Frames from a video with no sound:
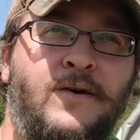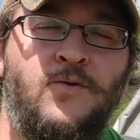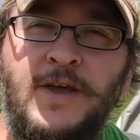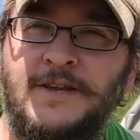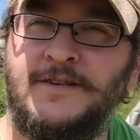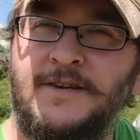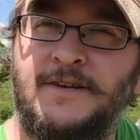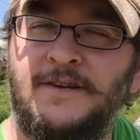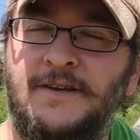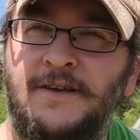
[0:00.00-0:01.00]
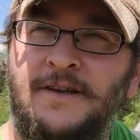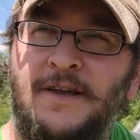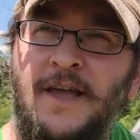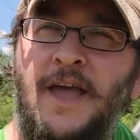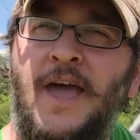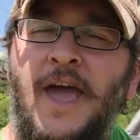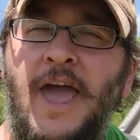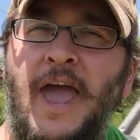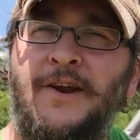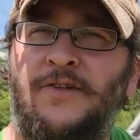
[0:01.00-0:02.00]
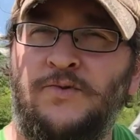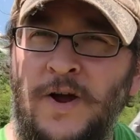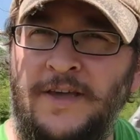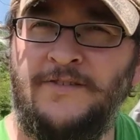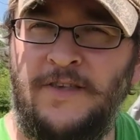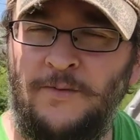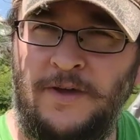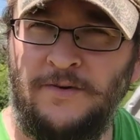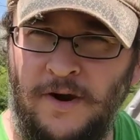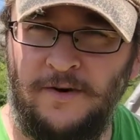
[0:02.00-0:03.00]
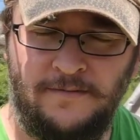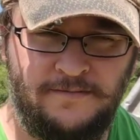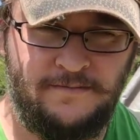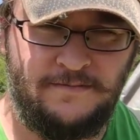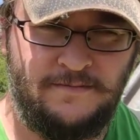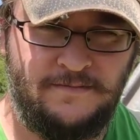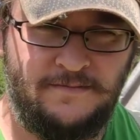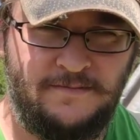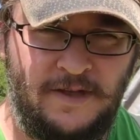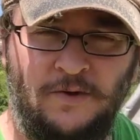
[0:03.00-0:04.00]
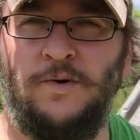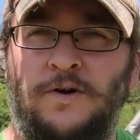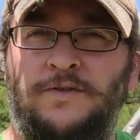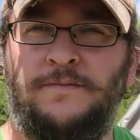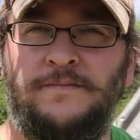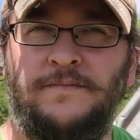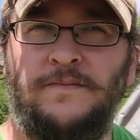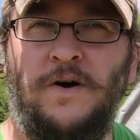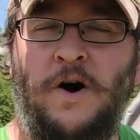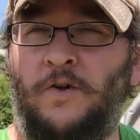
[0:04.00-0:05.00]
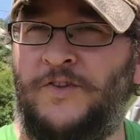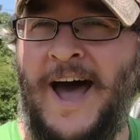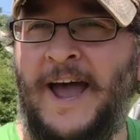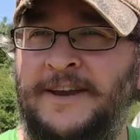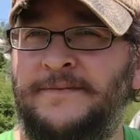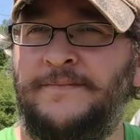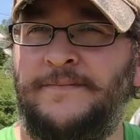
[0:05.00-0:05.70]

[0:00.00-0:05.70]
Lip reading: the wheat and the rice that we grow in the world all died,